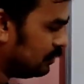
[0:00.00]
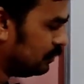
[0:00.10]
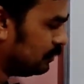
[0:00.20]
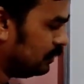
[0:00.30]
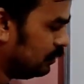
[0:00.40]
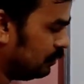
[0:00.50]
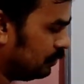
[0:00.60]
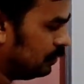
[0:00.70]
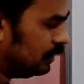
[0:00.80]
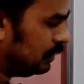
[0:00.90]
So 0.
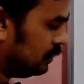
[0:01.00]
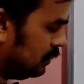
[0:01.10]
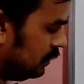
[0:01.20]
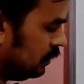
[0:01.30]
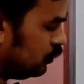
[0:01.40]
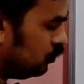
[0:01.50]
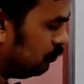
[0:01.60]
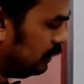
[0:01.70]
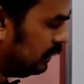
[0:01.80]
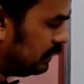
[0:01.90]
So
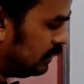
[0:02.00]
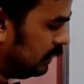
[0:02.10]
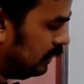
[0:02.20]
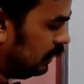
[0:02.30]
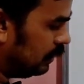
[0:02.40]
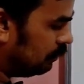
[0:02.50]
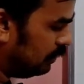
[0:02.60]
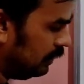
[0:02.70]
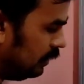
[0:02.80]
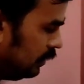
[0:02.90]
minus 90
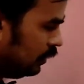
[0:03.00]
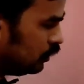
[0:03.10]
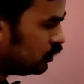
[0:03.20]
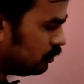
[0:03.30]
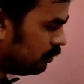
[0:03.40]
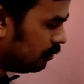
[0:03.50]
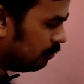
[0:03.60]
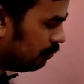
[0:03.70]
only. So